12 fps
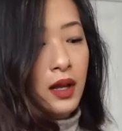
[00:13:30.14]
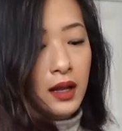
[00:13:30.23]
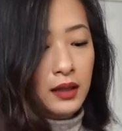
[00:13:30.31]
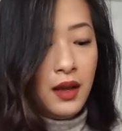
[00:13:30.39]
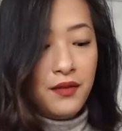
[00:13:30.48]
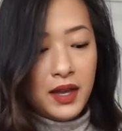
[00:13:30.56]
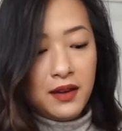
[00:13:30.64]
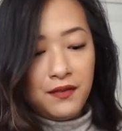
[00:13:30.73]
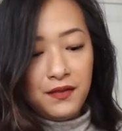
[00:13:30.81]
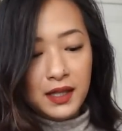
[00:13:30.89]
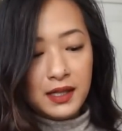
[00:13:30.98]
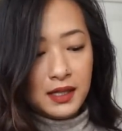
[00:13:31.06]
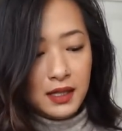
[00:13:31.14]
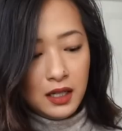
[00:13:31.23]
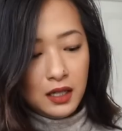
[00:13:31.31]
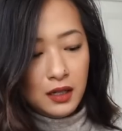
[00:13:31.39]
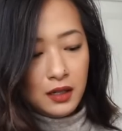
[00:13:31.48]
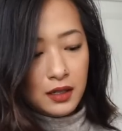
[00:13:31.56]
I love that it fits in
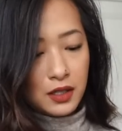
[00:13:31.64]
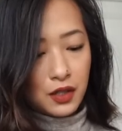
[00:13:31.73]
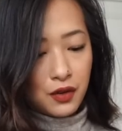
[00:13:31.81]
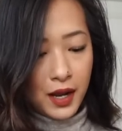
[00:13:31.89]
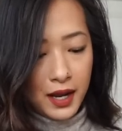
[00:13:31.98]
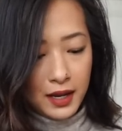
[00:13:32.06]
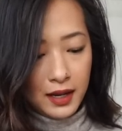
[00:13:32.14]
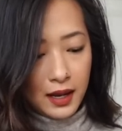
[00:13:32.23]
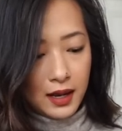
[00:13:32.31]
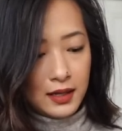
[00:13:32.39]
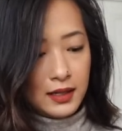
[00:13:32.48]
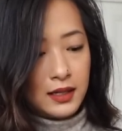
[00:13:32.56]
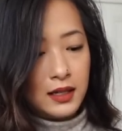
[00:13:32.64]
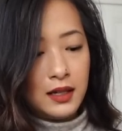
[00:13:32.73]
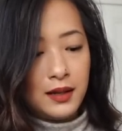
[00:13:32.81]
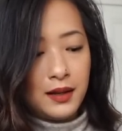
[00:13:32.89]
here. It's great, and